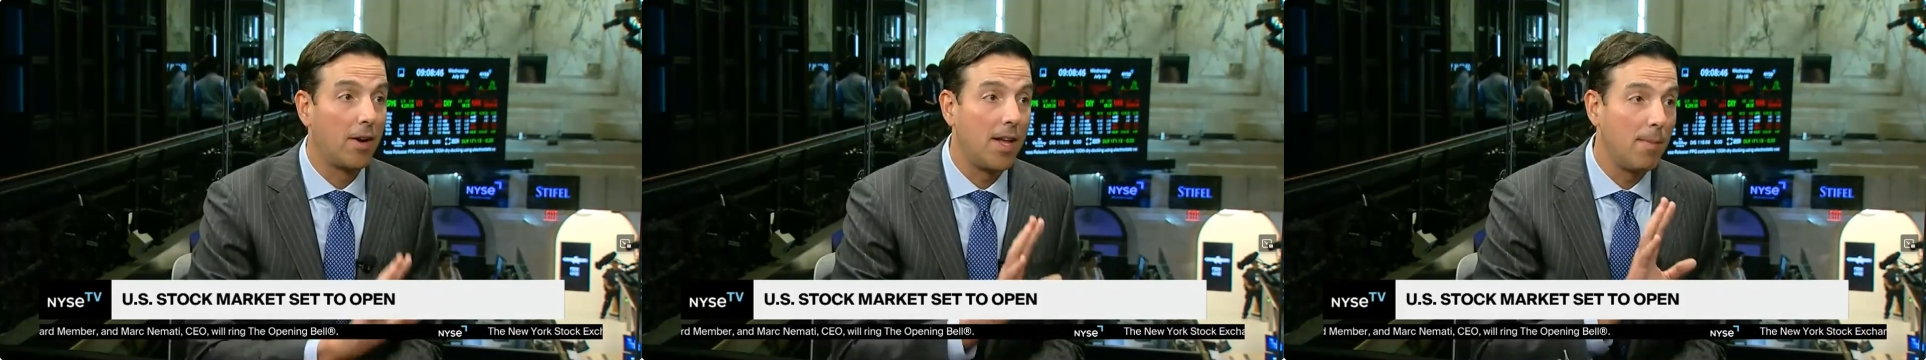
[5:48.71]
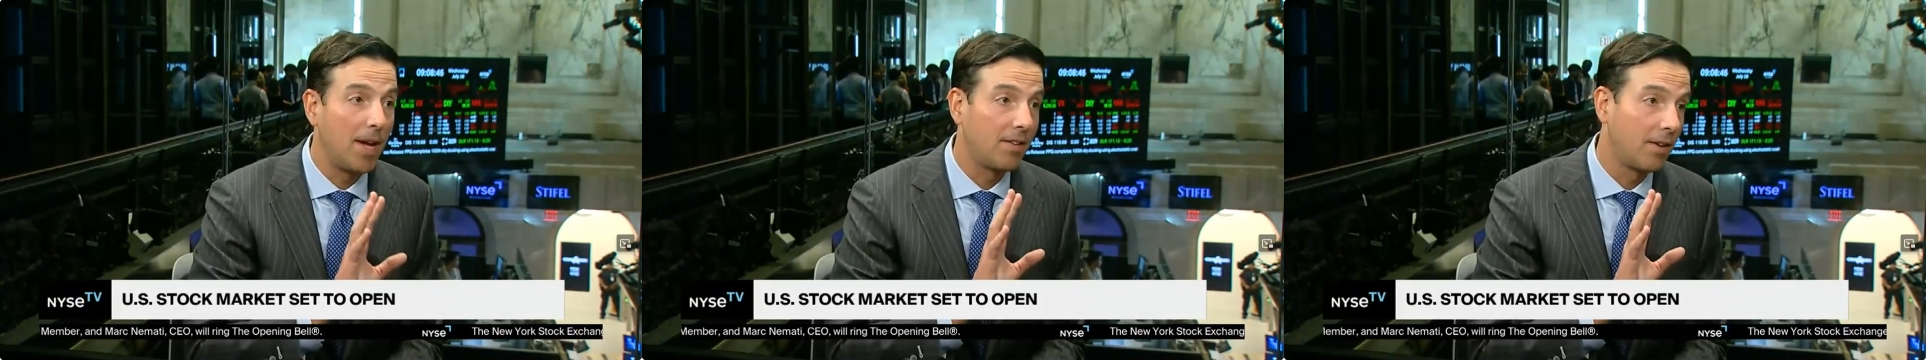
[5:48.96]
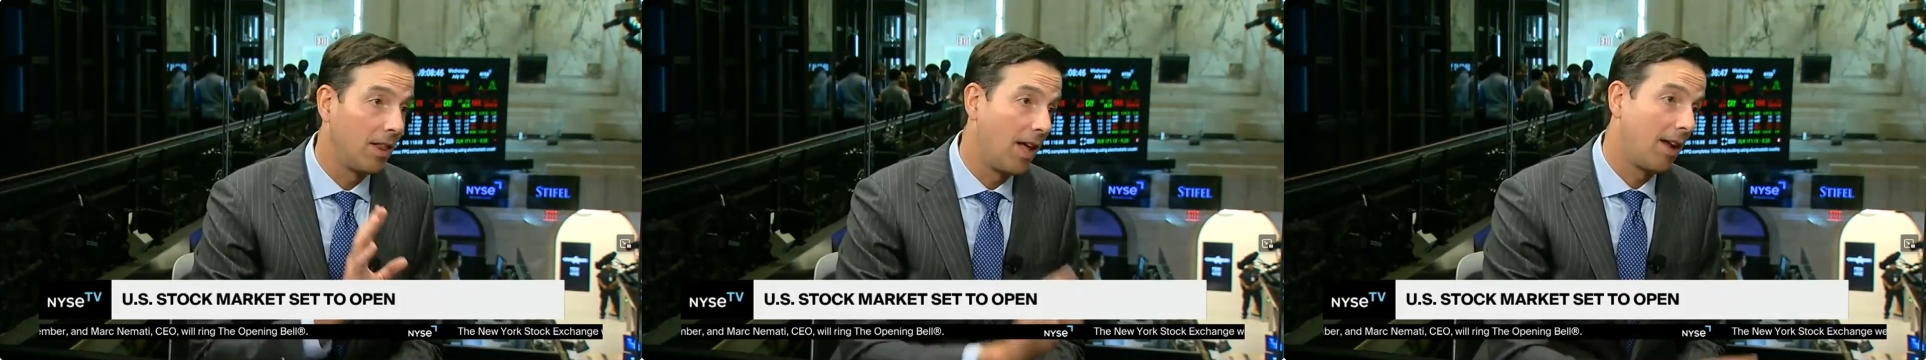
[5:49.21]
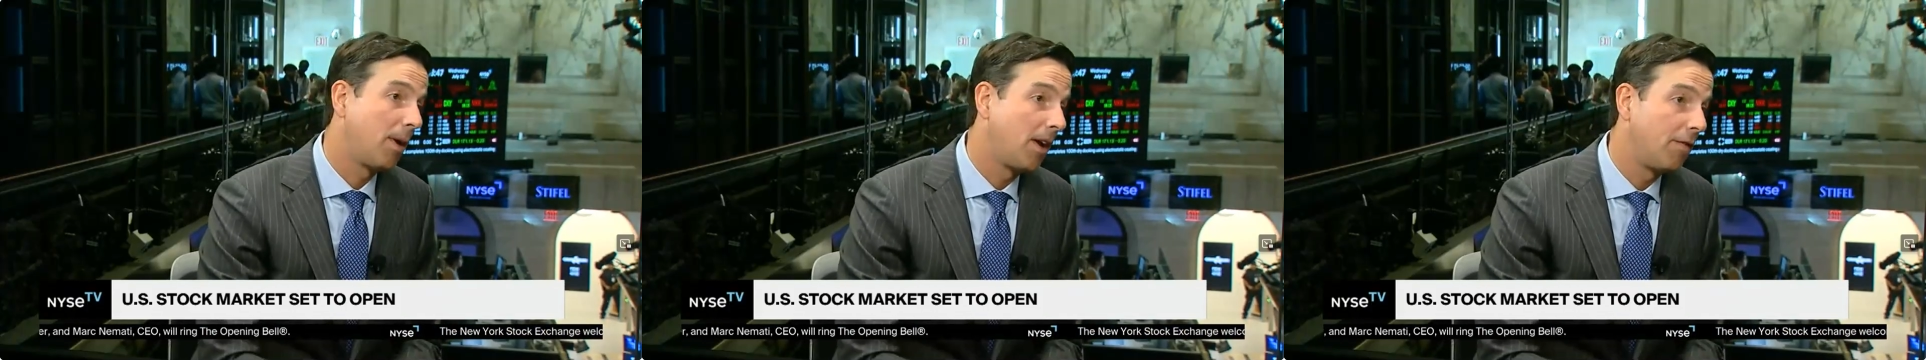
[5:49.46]
He makes a
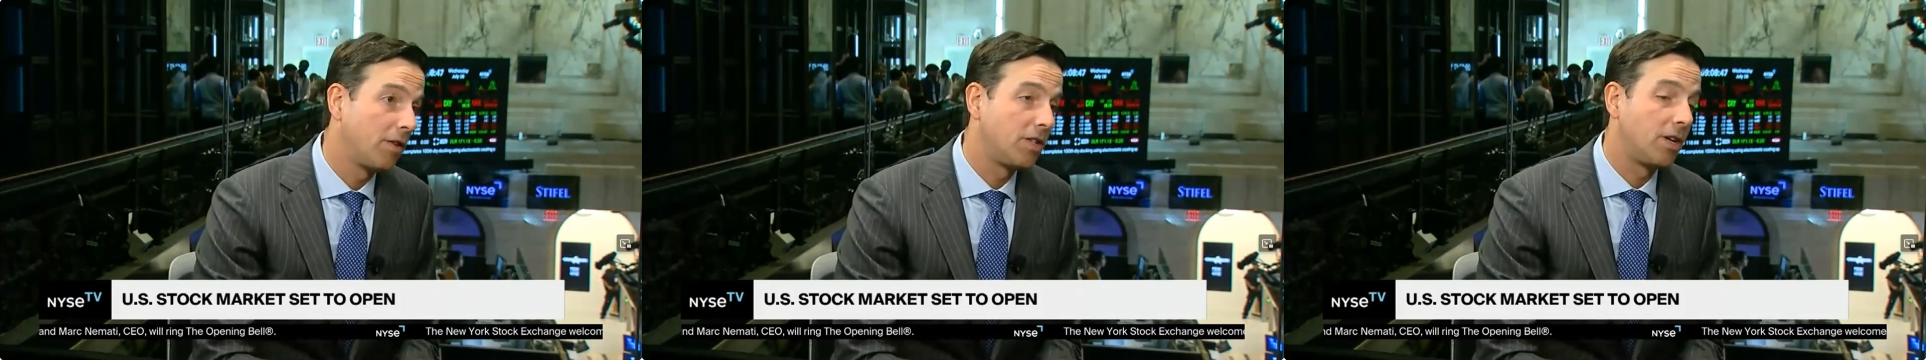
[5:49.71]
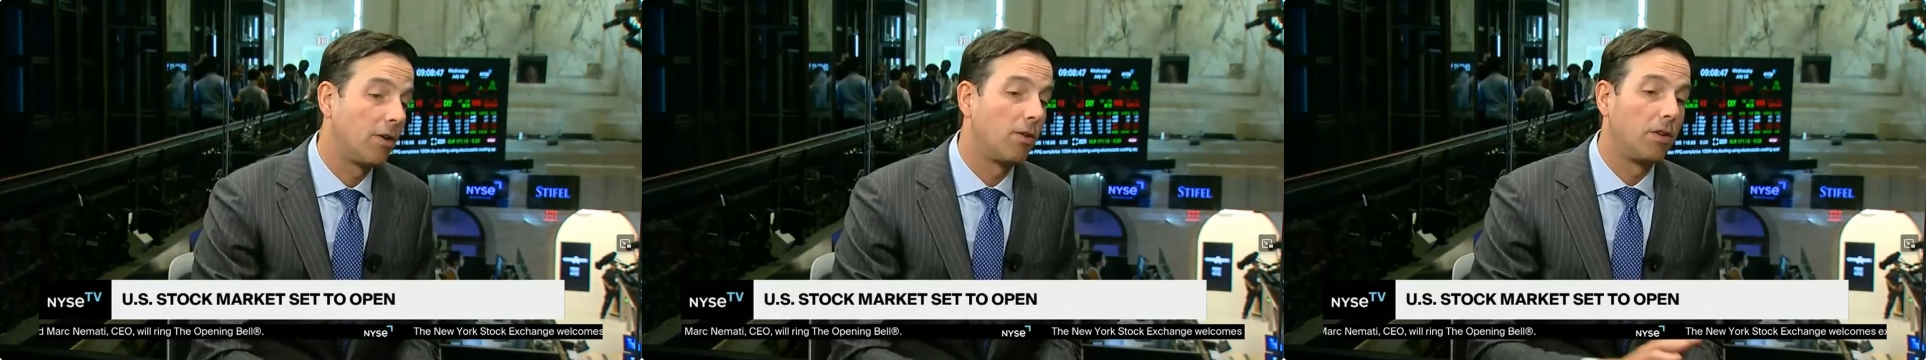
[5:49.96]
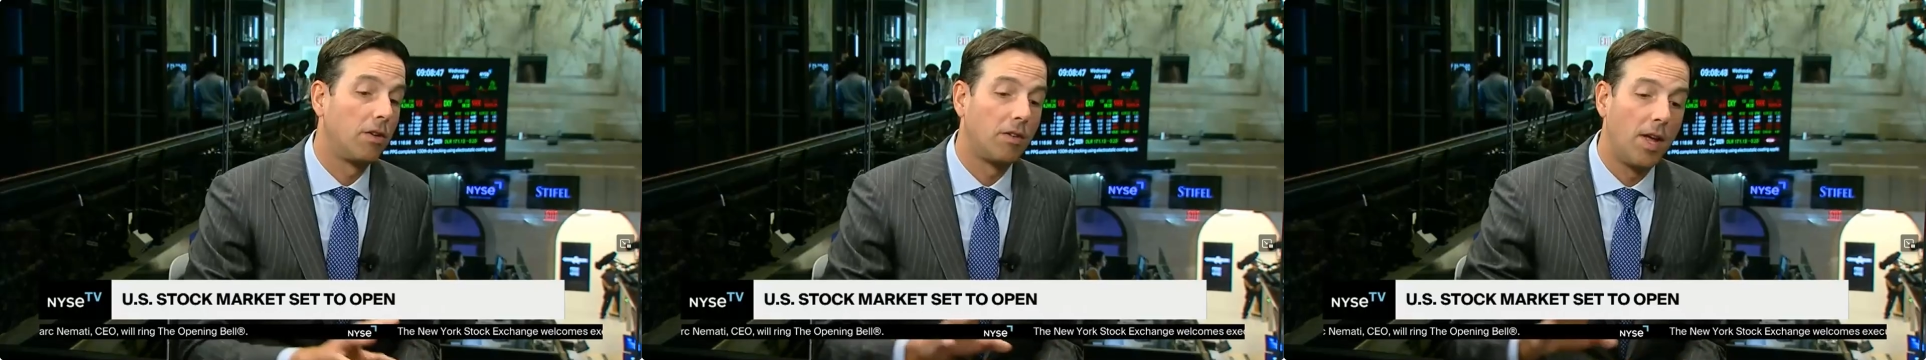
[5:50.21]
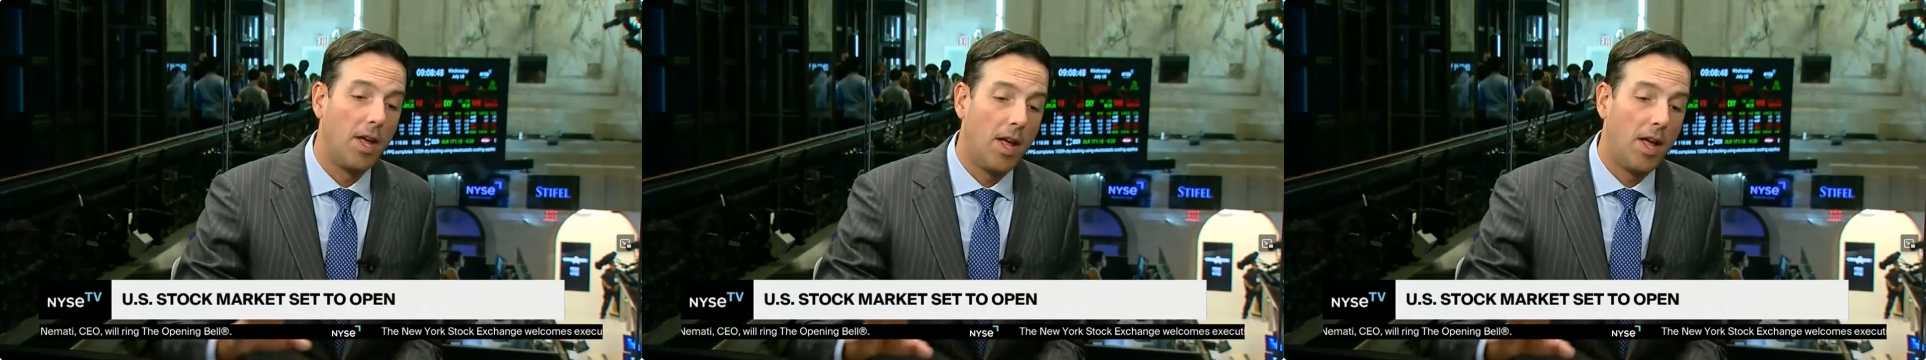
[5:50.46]
lot of money for shareholders,